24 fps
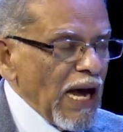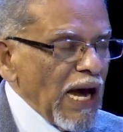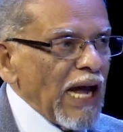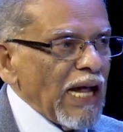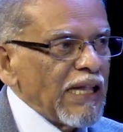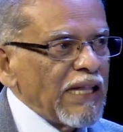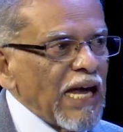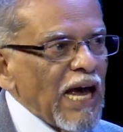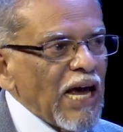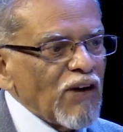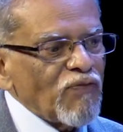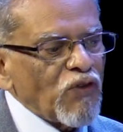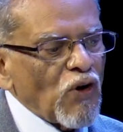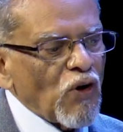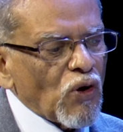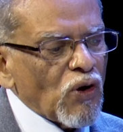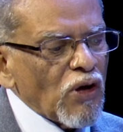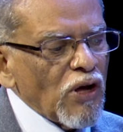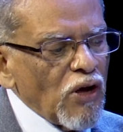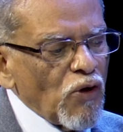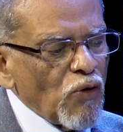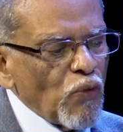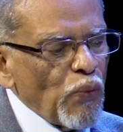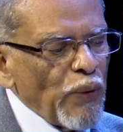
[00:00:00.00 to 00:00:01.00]
And therefore,
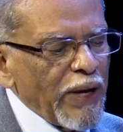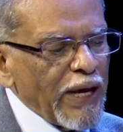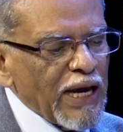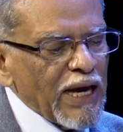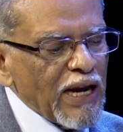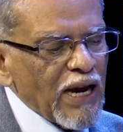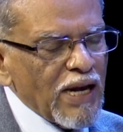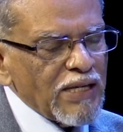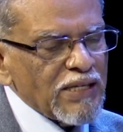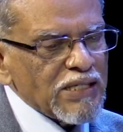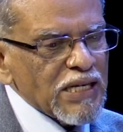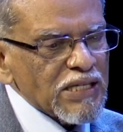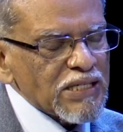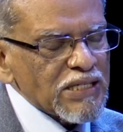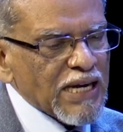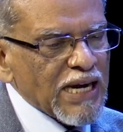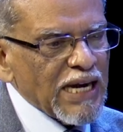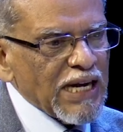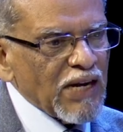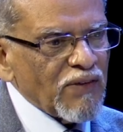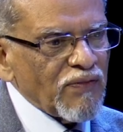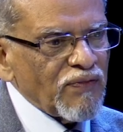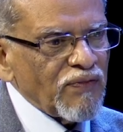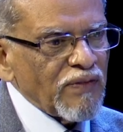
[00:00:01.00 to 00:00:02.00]
we cannot just
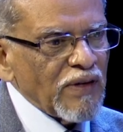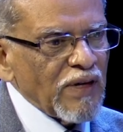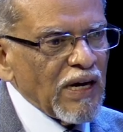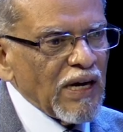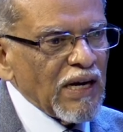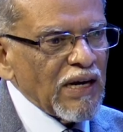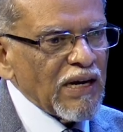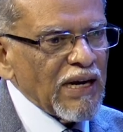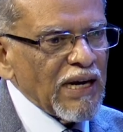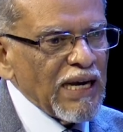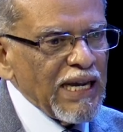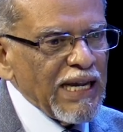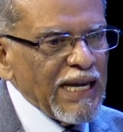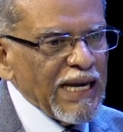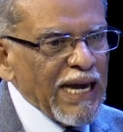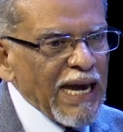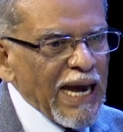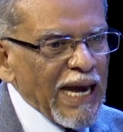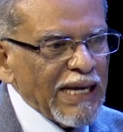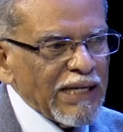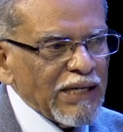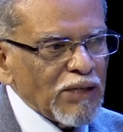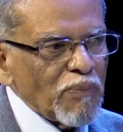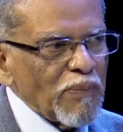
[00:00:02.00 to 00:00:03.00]
kind of
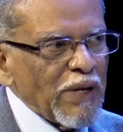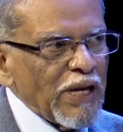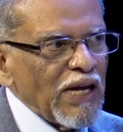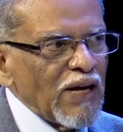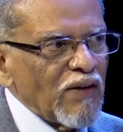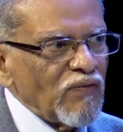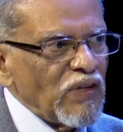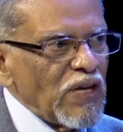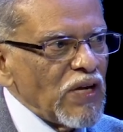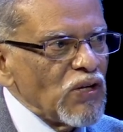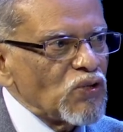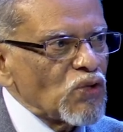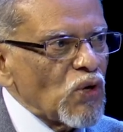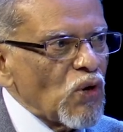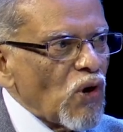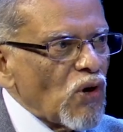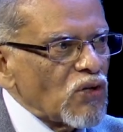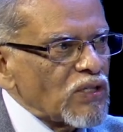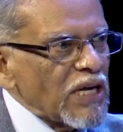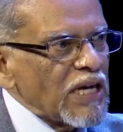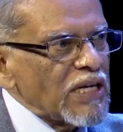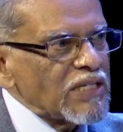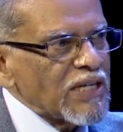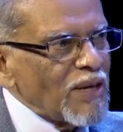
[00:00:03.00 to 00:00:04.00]
relegate many of these
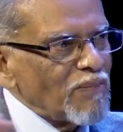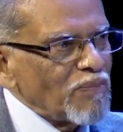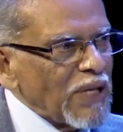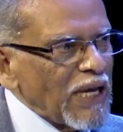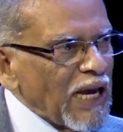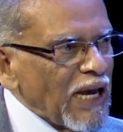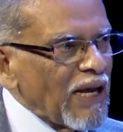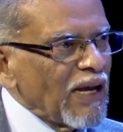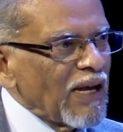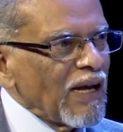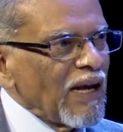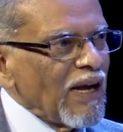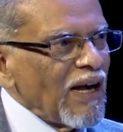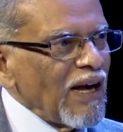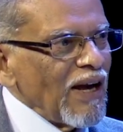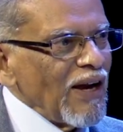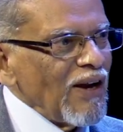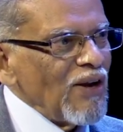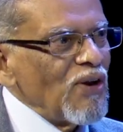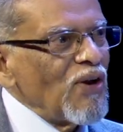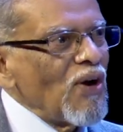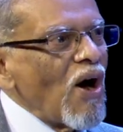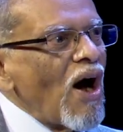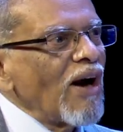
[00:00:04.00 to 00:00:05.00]
laws as something
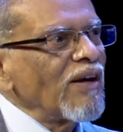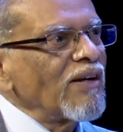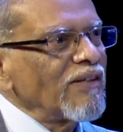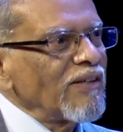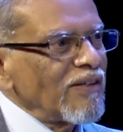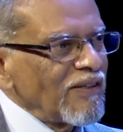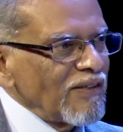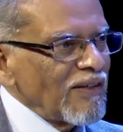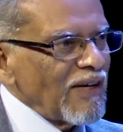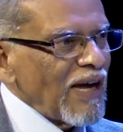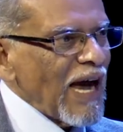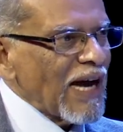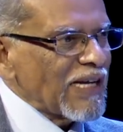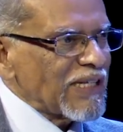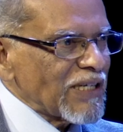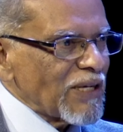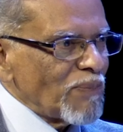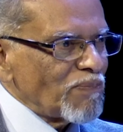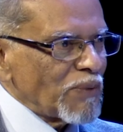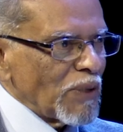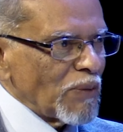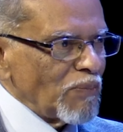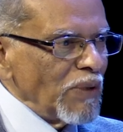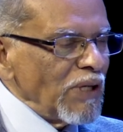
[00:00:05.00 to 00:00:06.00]
not
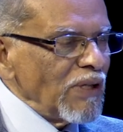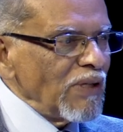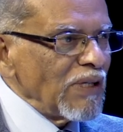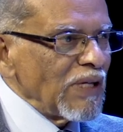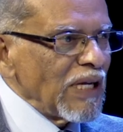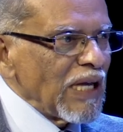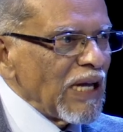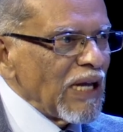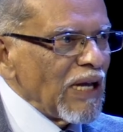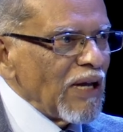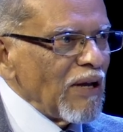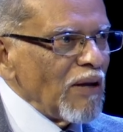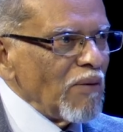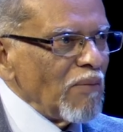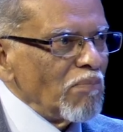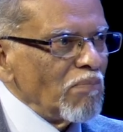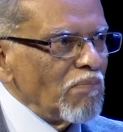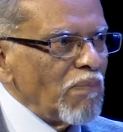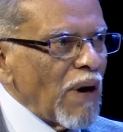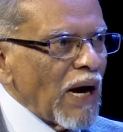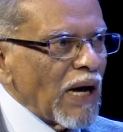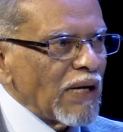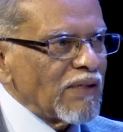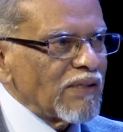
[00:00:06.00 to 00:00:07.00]
acceptable,
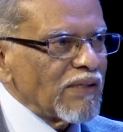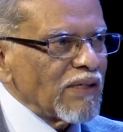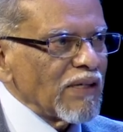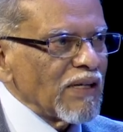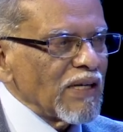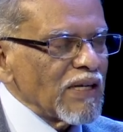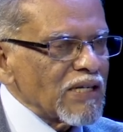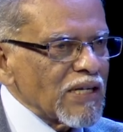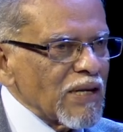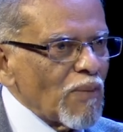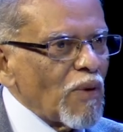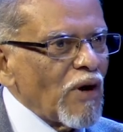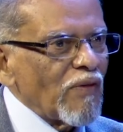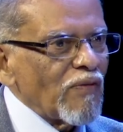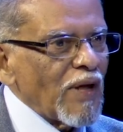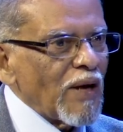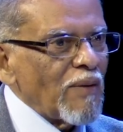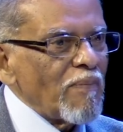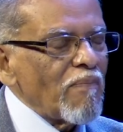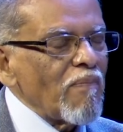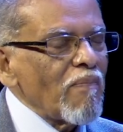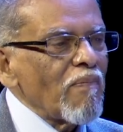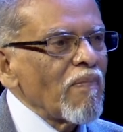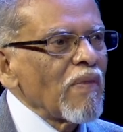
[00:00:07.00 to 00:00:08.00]
but some of
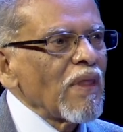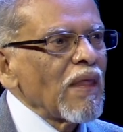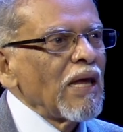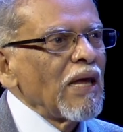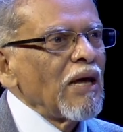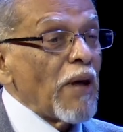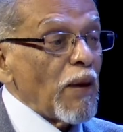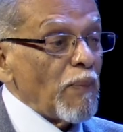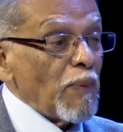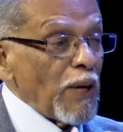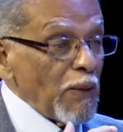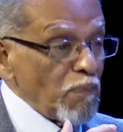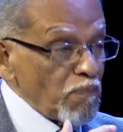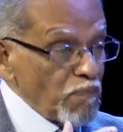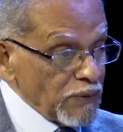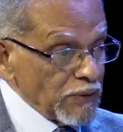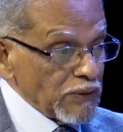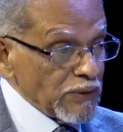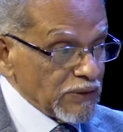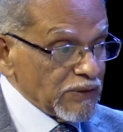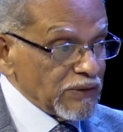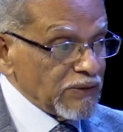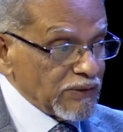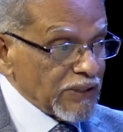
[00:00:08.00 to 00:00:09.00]
them may be
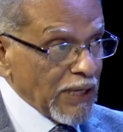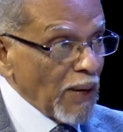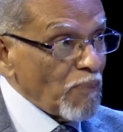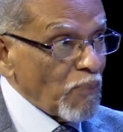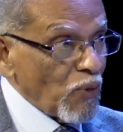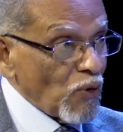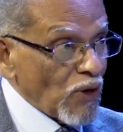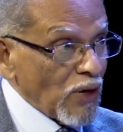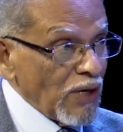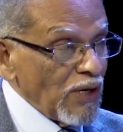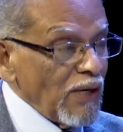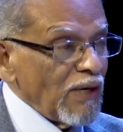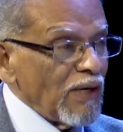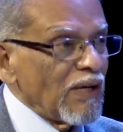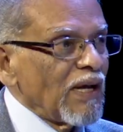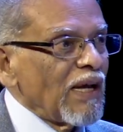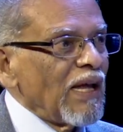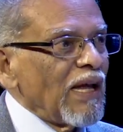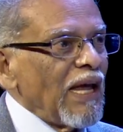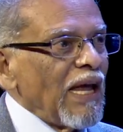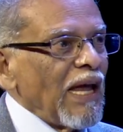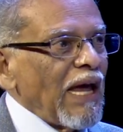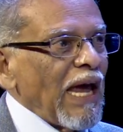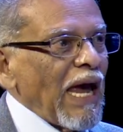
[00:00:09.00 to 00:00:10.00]
temporal
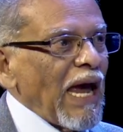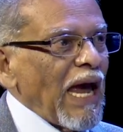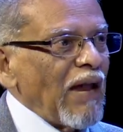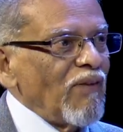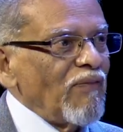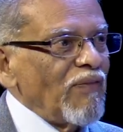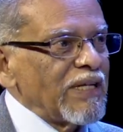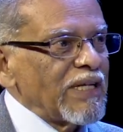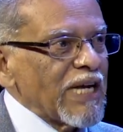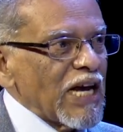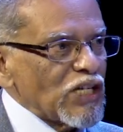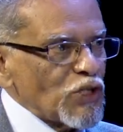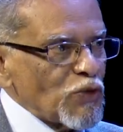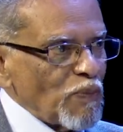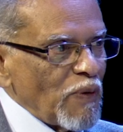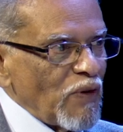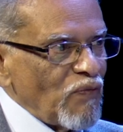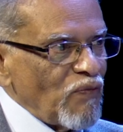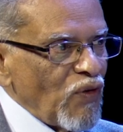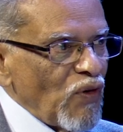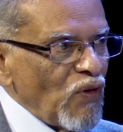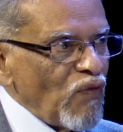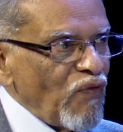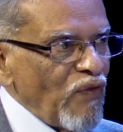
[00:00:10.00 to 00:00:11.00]
and which has
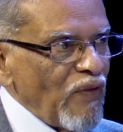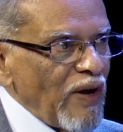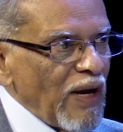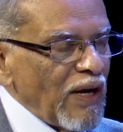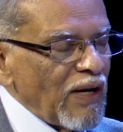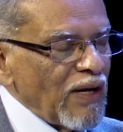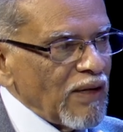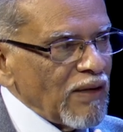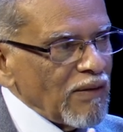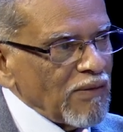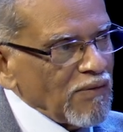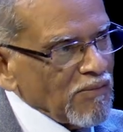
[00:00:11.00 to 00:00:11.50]
been fulfilled